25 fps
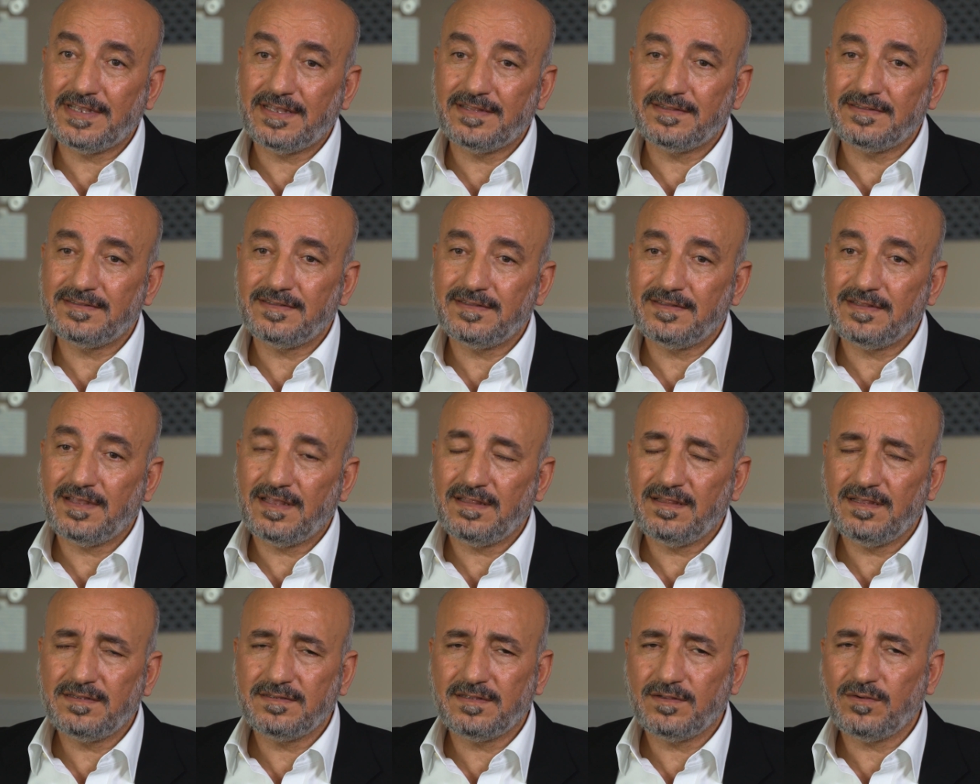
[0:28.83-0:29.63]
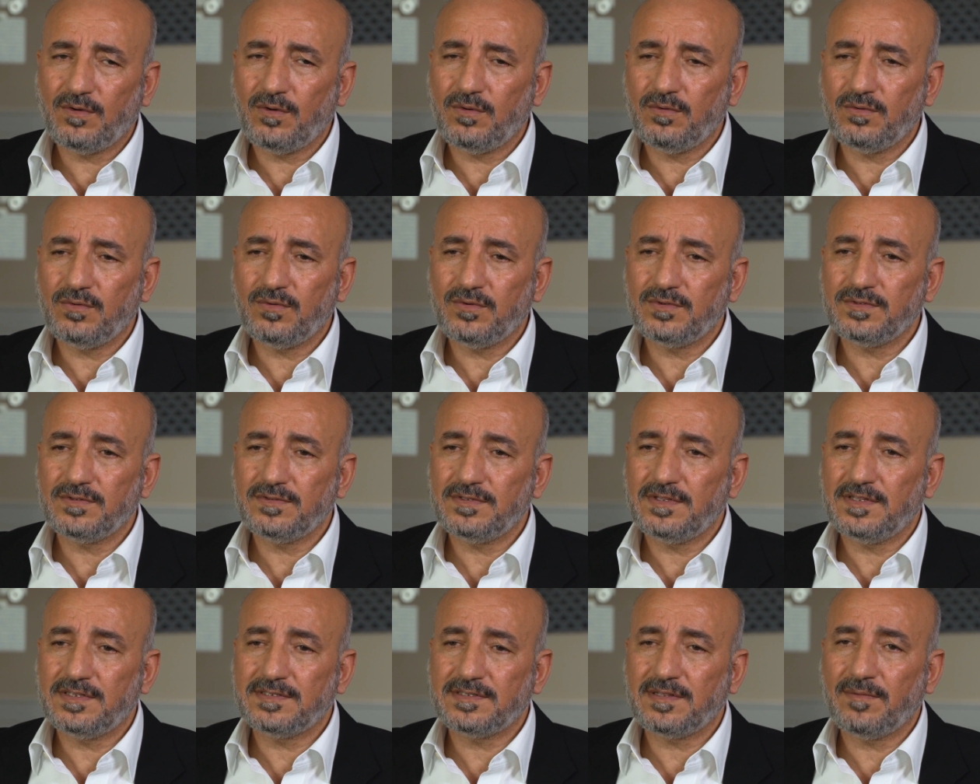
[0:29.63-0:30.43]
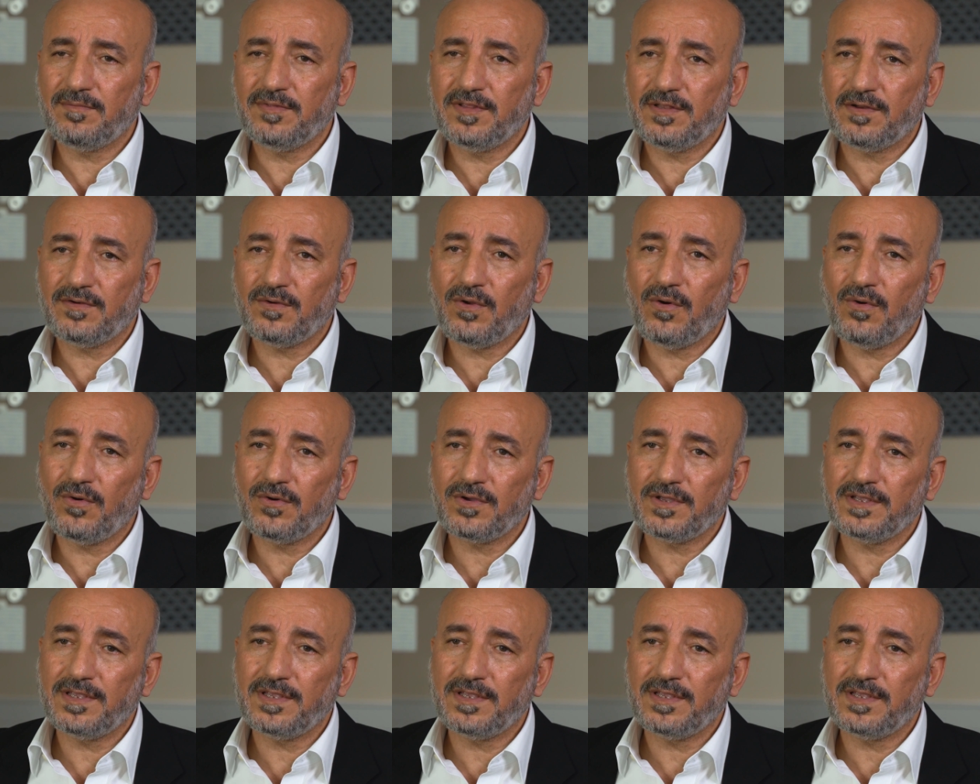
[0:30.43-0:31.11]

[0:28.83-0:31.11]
And they say, oh, there's something wrong